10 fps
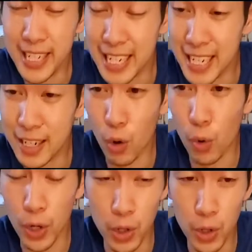need
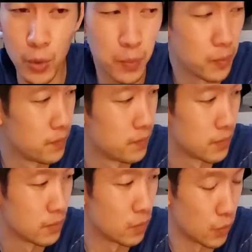oil
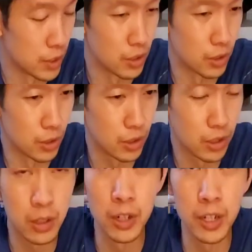when you're
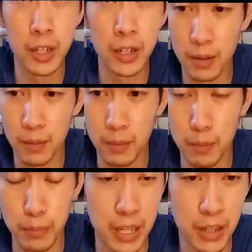cooking
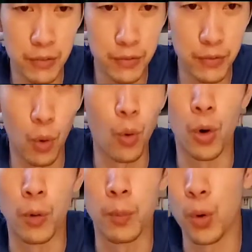beef
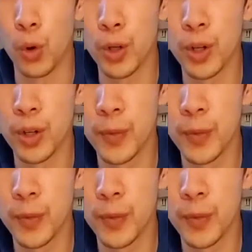or pork?